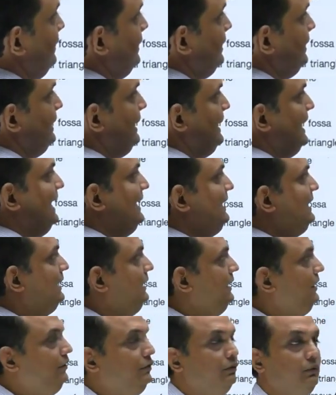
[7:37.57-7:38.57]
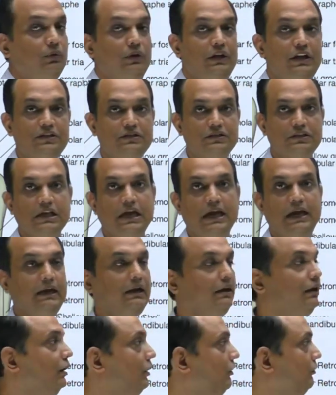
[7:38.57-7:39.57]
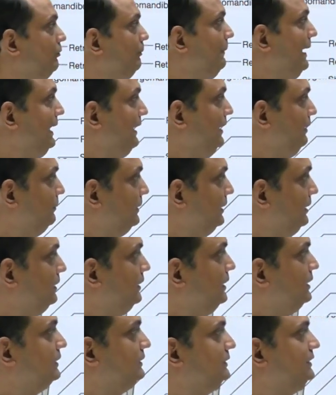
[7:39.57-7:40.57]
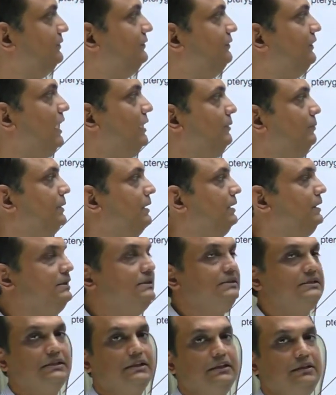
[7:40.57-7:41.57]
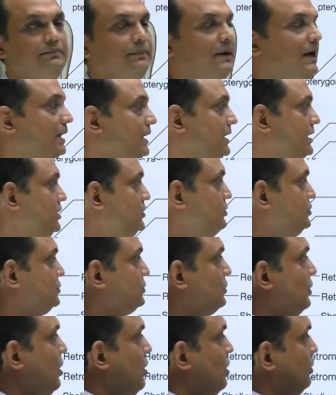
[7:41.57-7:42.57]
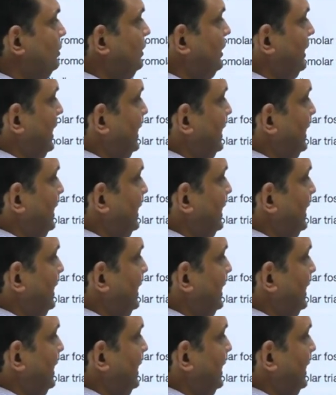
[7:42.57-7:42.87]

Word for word: degree laterally to reach the angle of mandible. The fiber insert by strong